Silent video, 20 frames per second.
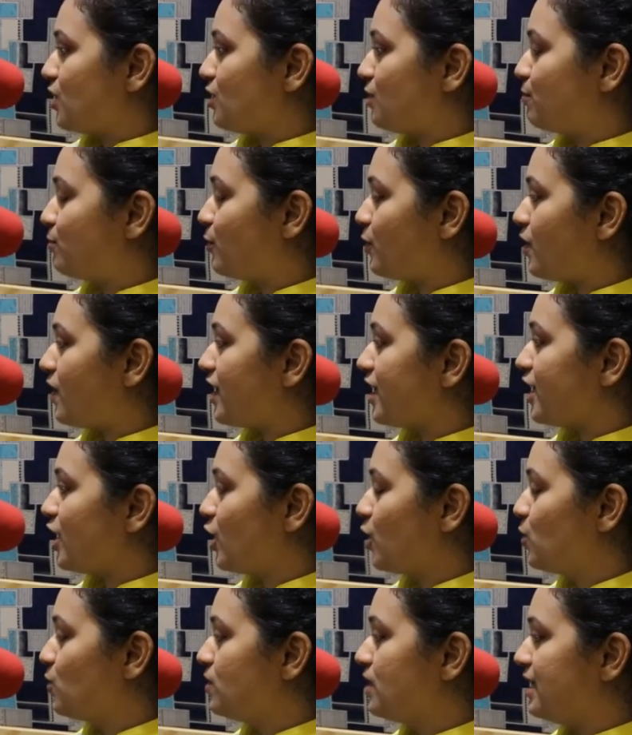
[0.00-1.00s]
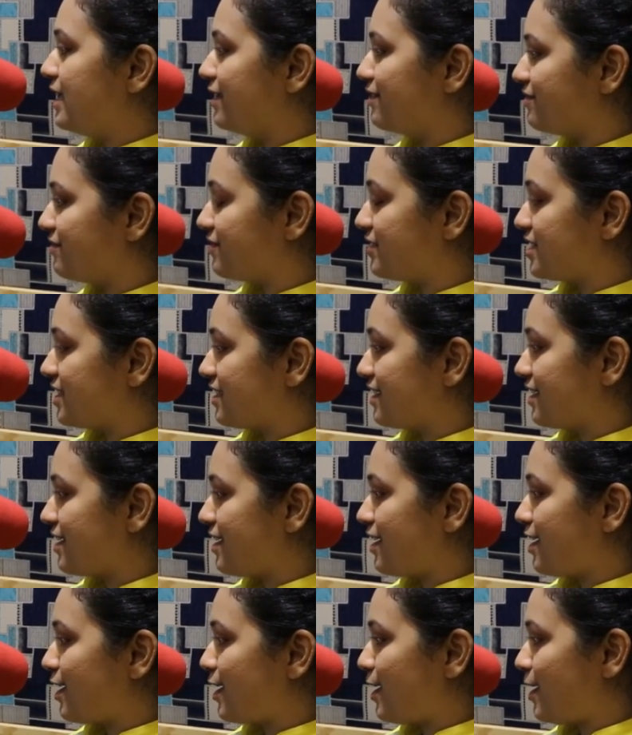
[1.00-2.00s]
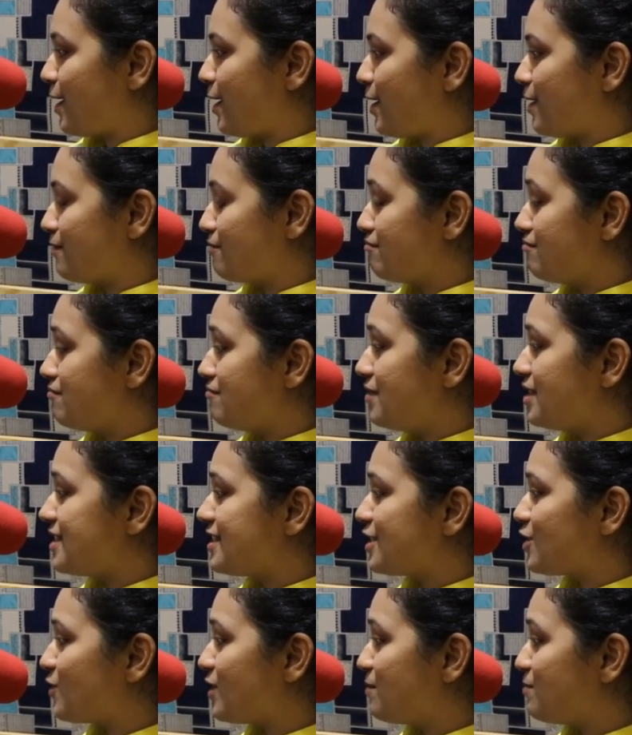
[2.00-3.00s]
The Boy Who Lived. Mr.